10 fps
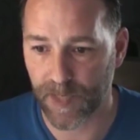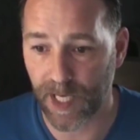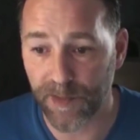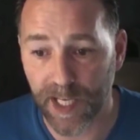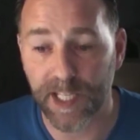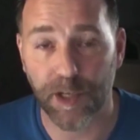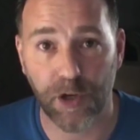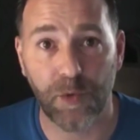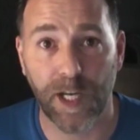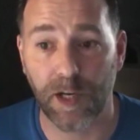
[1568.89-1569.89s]
And I think it's a
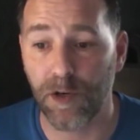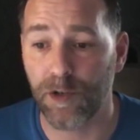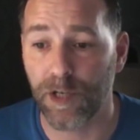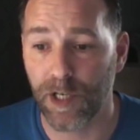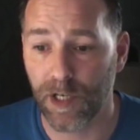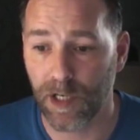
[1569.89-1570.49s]
good way to go.